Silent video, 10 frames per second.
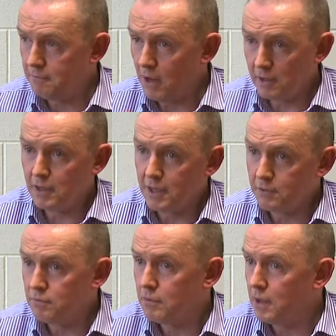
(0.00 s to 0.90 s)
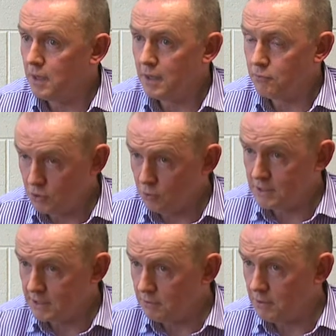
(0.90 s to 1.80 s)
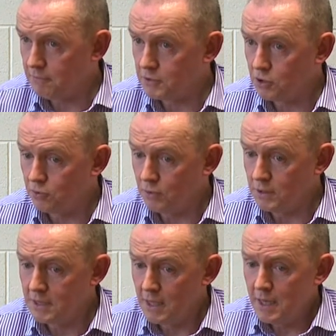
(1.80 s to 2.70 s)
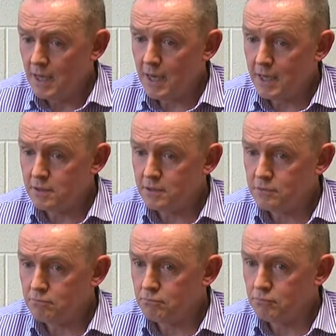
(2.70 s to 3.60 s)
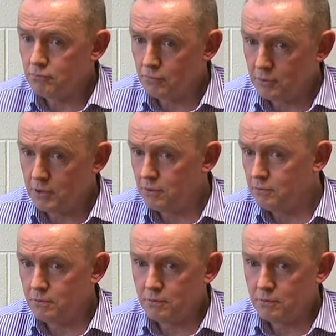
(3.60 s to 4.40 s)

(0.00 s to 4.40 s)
online resources out there for schools, and the